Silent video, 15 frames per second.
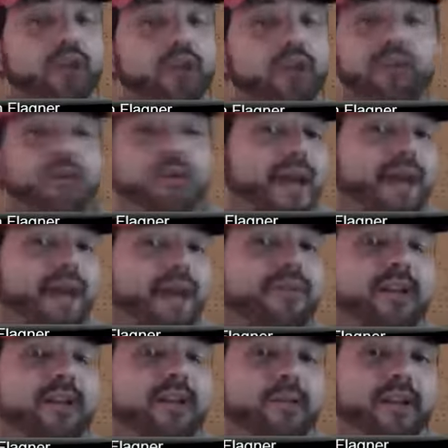You don't have
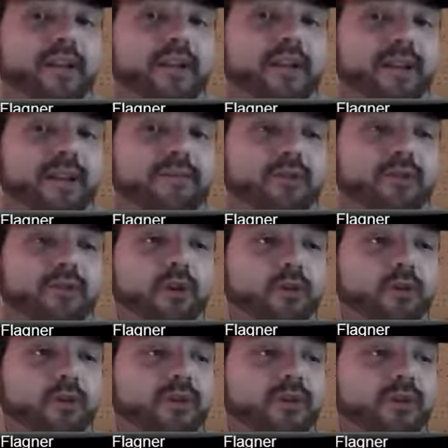the ability
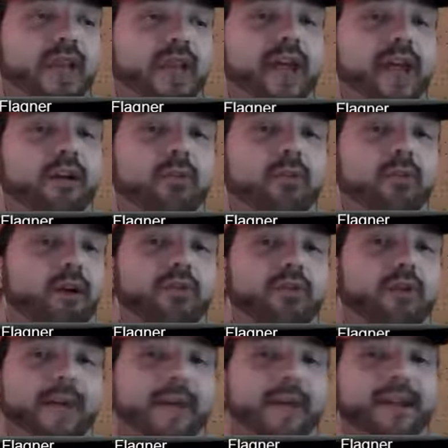Ubaldo
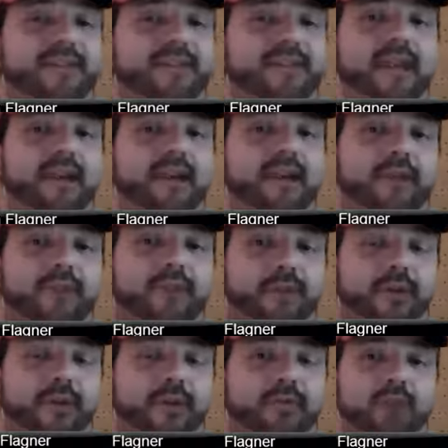Jimenez can't give up
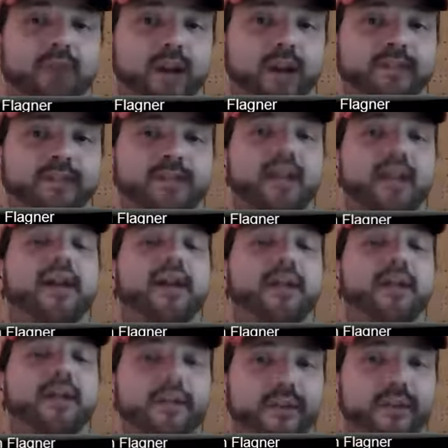those runs
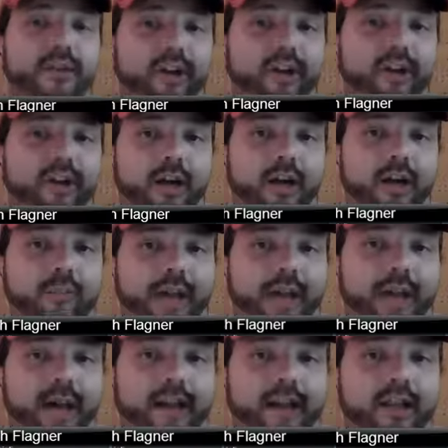and then think you're going to come
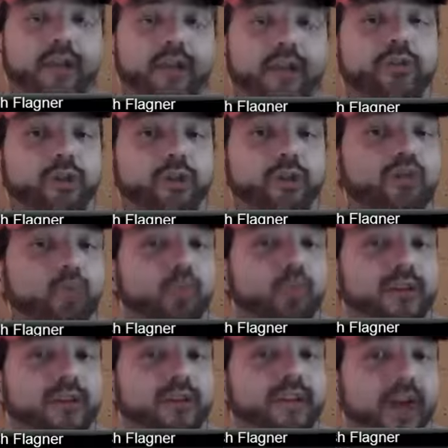back. You can do
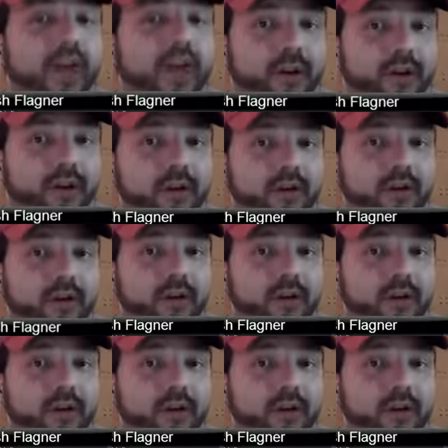one or the other,